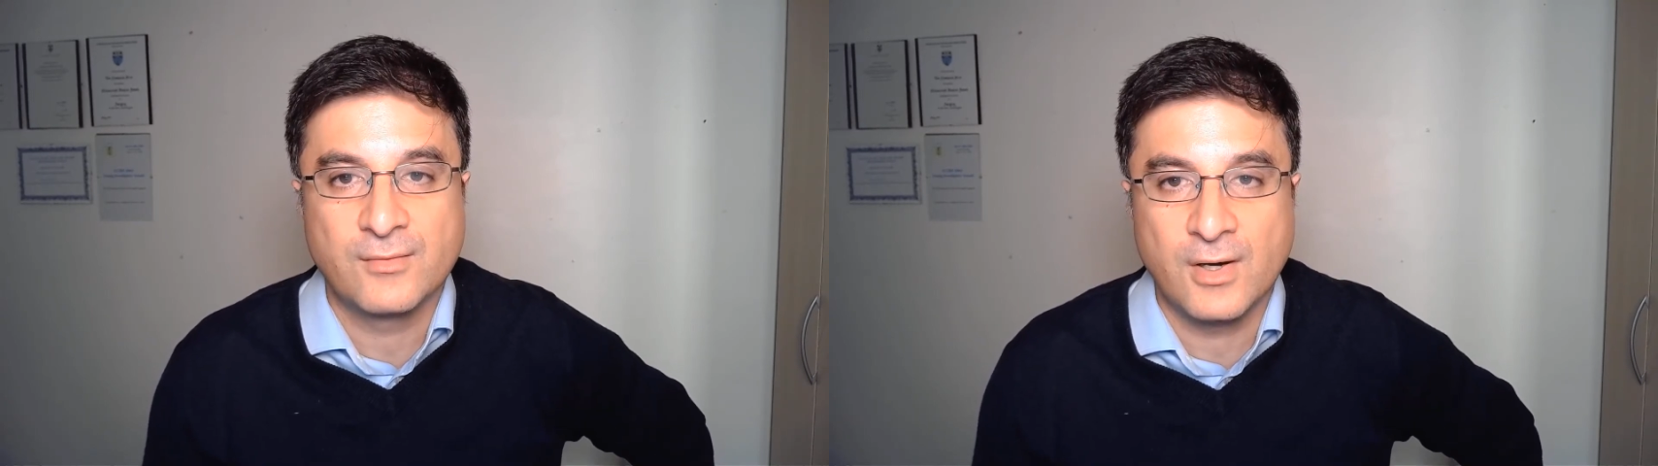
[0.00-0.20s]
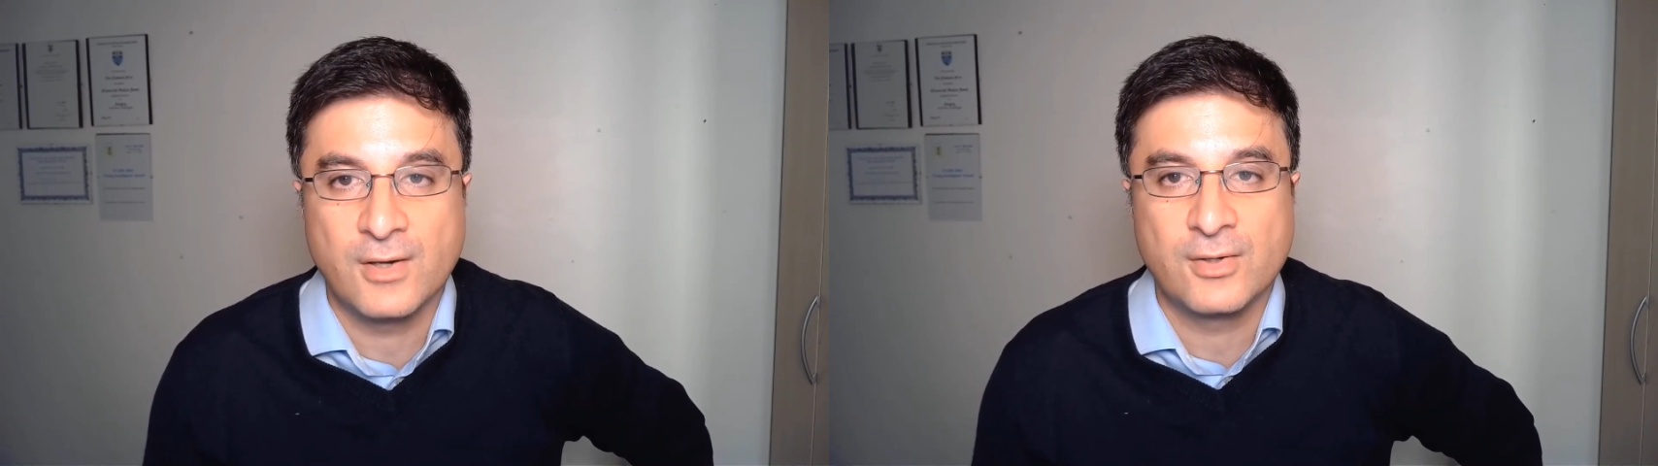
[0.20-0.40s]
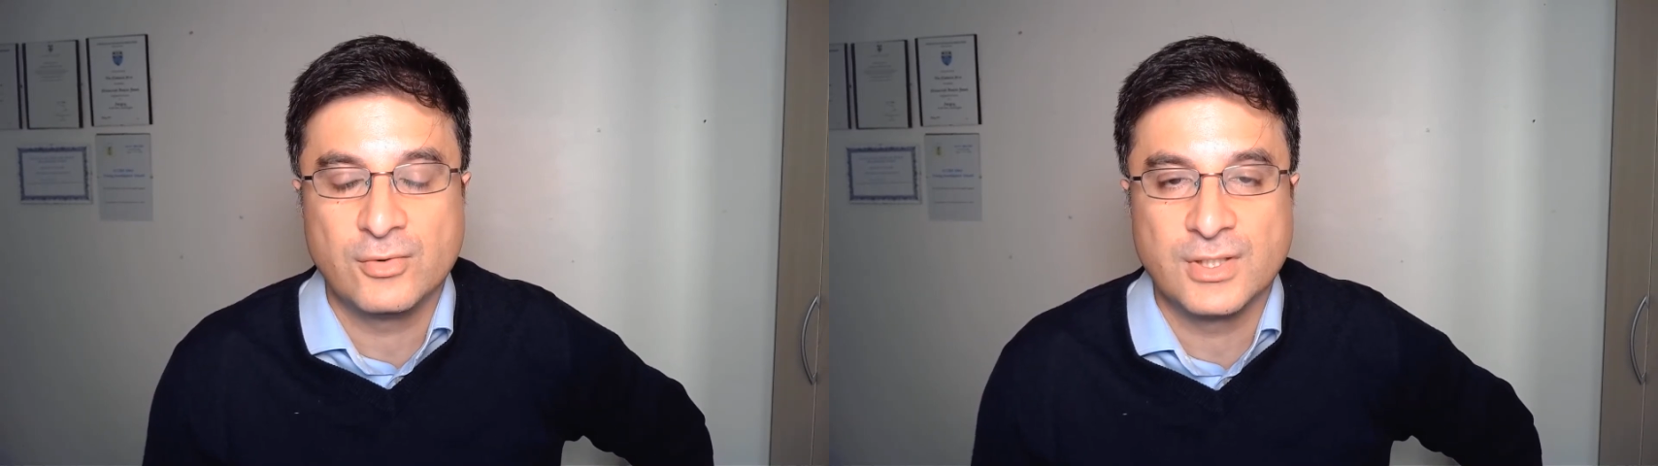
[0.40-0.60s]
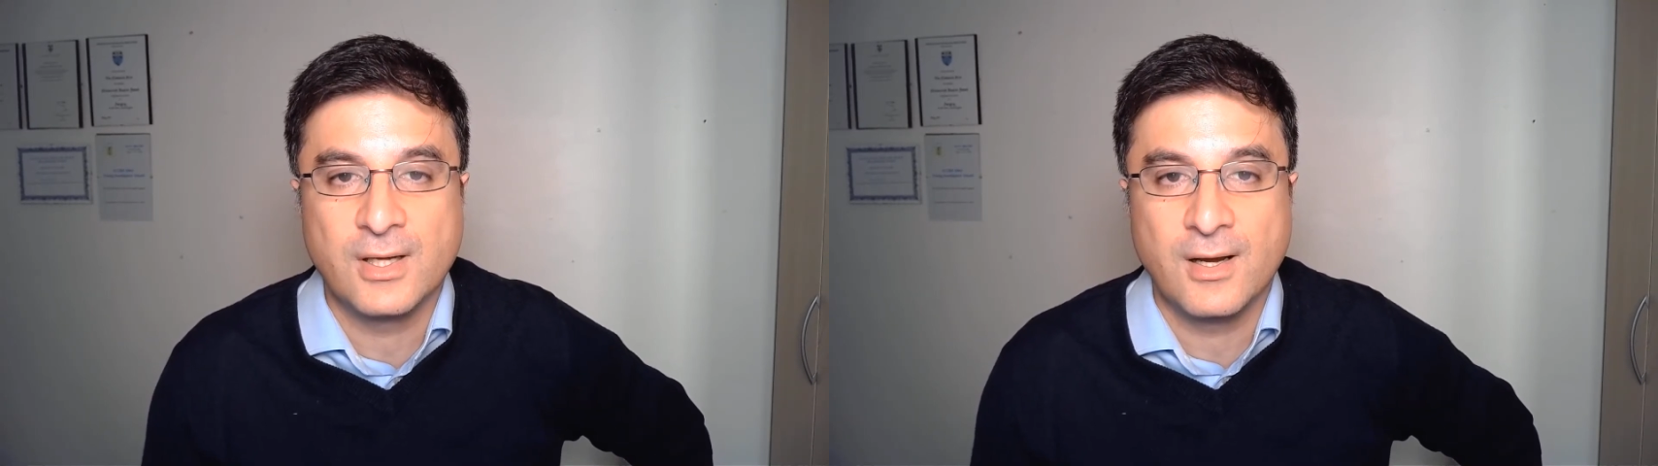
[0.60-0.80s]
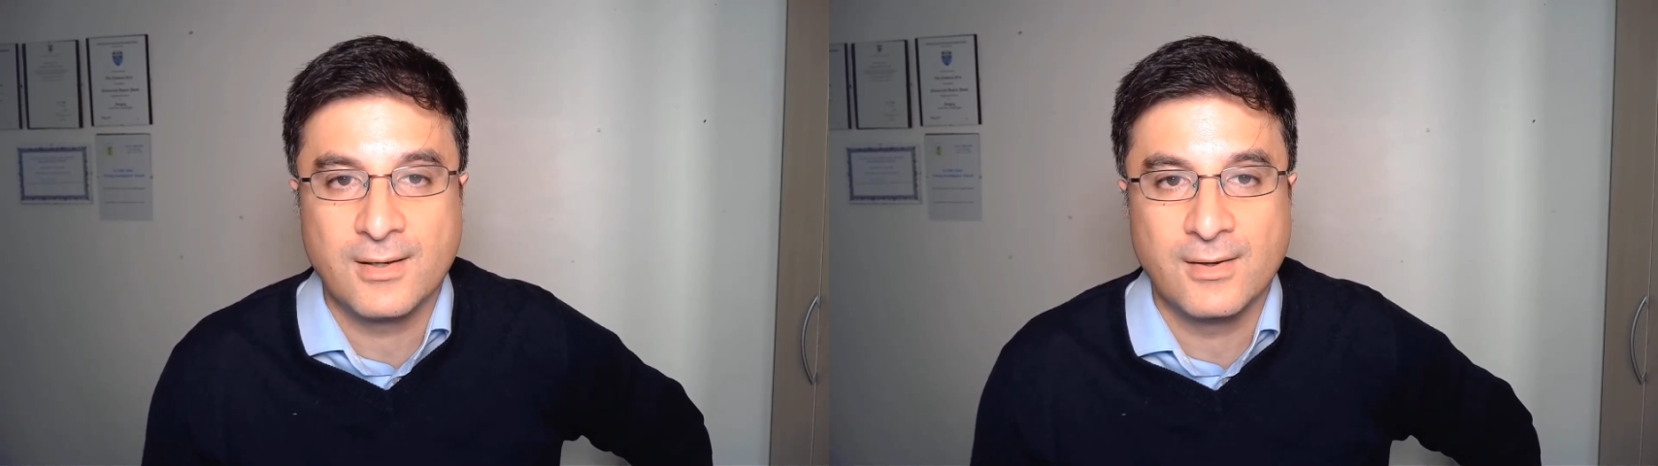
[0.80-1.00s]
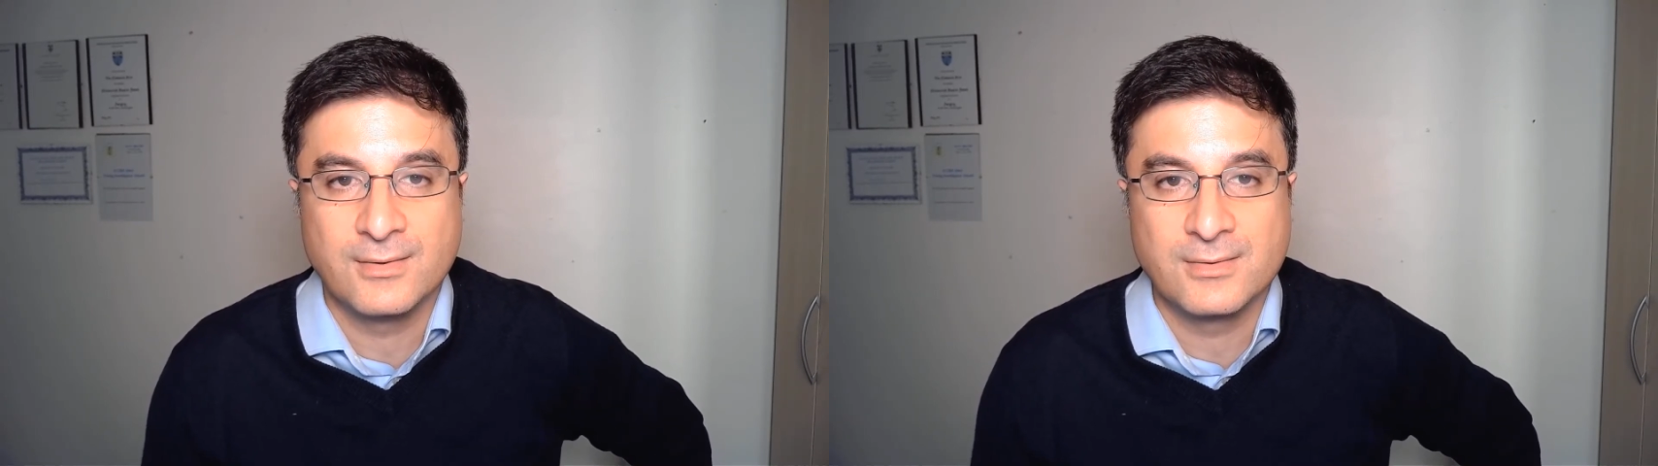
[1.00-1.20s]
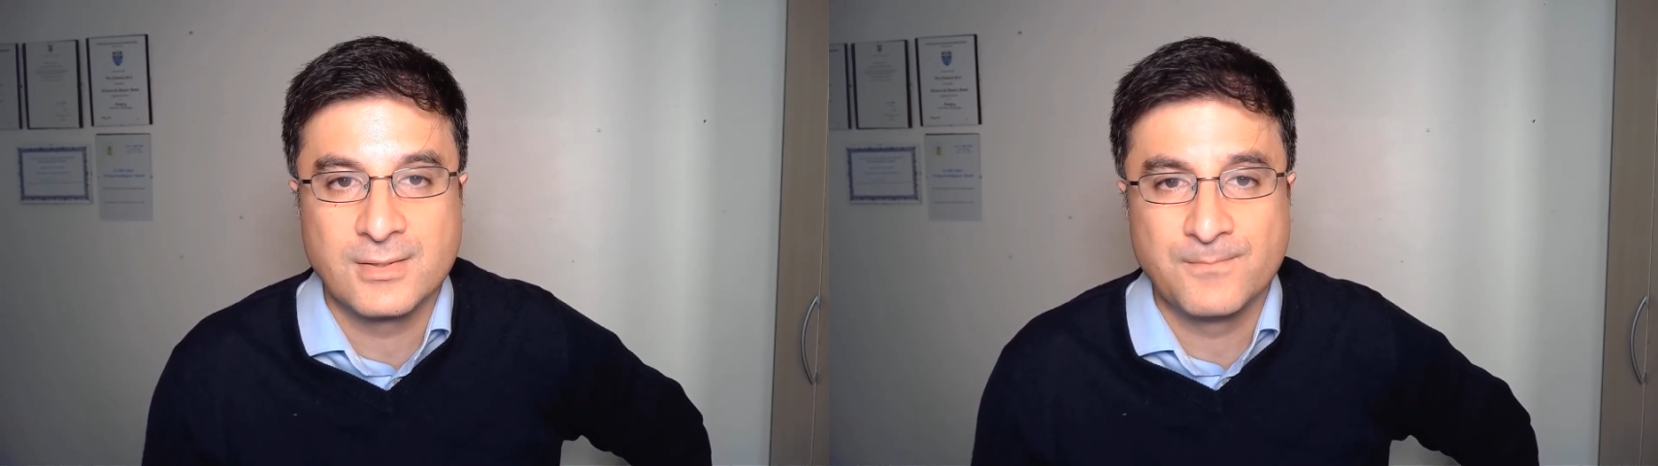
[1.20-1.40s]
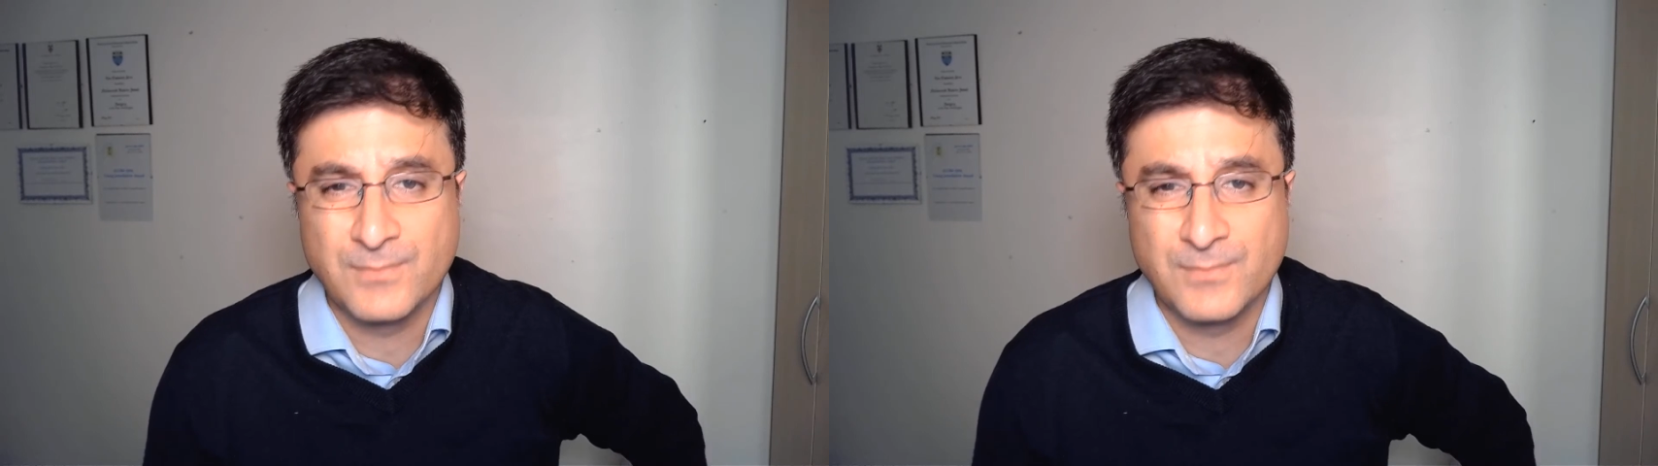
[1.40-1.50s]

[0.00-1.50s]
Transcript: of Cardiology guidelines.